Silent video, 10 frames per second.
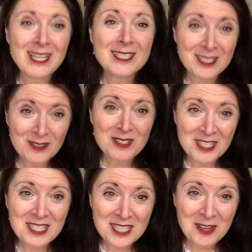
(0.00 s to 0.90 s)
Is a
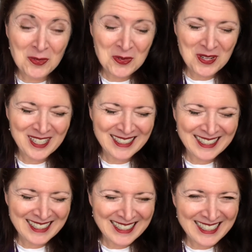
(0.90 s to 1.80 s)
is a
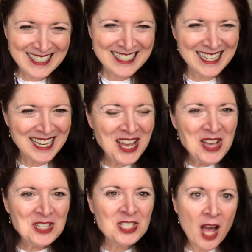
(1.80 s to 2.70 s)
it's a
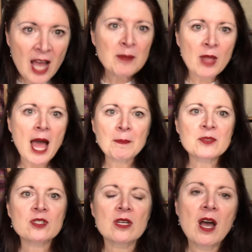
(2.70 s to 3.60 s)
time
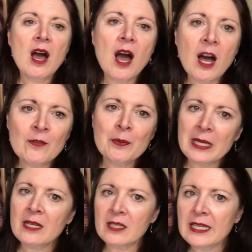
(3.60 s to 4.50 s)
lapse of
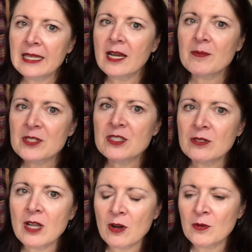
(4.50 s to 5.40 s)
me cleaning up the
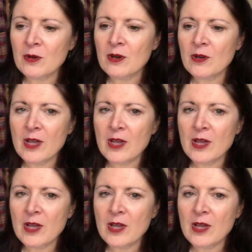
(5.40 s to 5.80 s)
studio